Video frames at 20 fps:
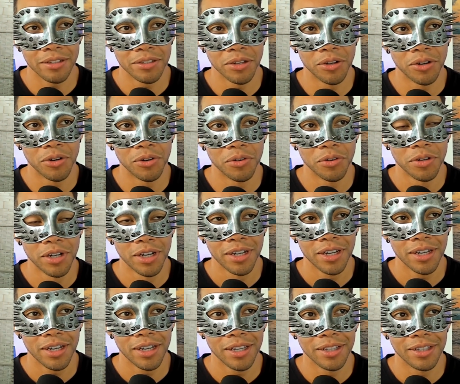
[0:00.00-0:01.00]
so
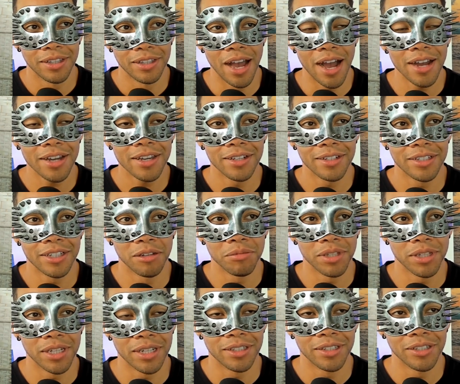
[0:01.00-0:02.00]
knocking
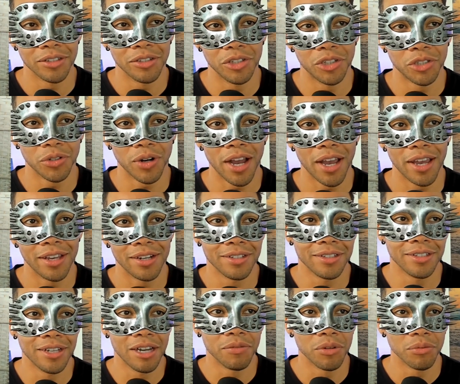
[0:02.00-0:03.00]
something until you try it
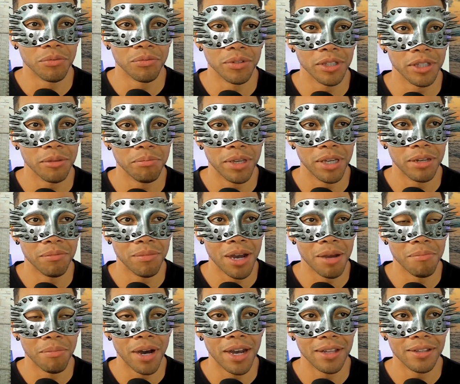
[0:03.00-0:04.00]
has never really been
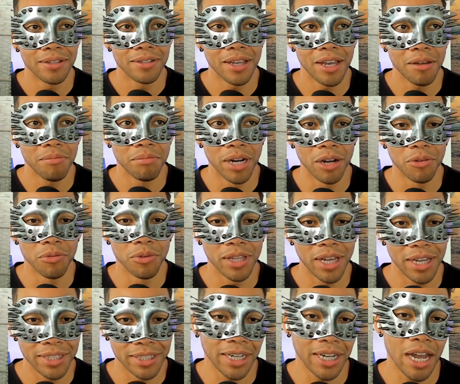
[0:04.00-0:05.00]
my mindset. But I
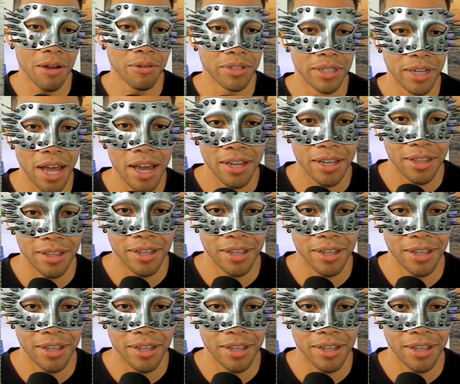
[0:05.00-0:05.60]
realized like I was knocking